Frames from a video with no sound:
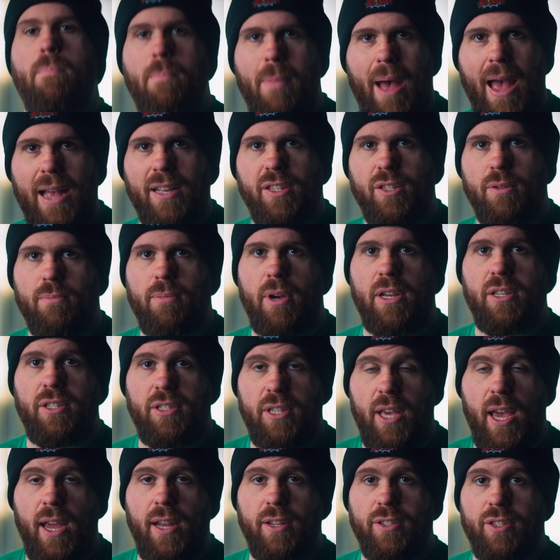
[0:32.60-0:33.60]
maximize
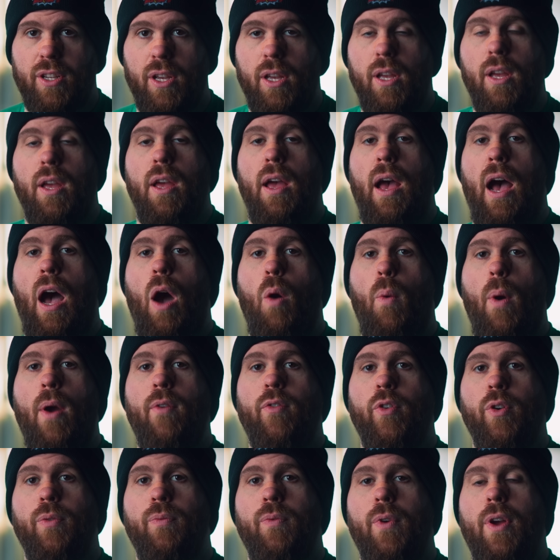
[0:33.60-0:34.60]
gains.
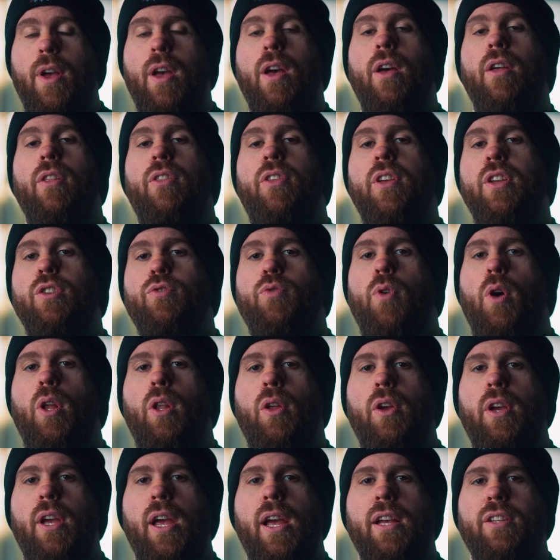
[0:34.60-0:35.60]
However, these
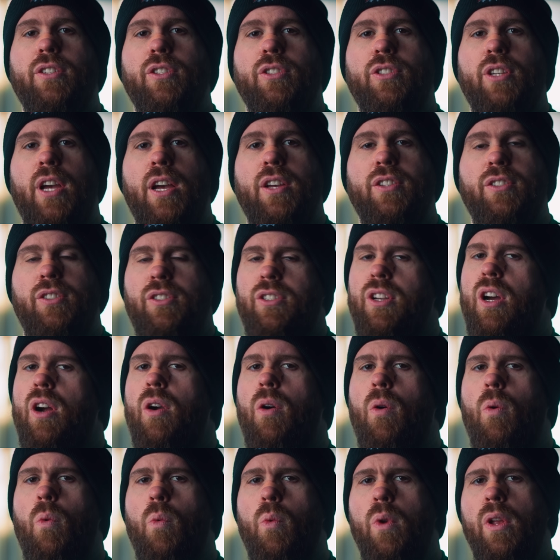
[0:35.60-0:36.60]
following exercises
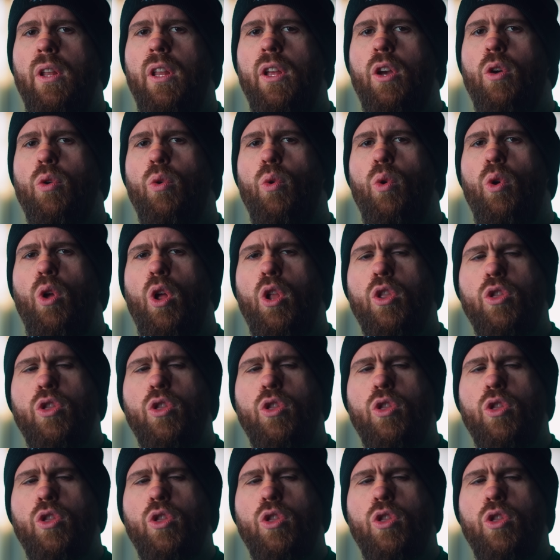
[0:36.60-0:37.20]
are really cool,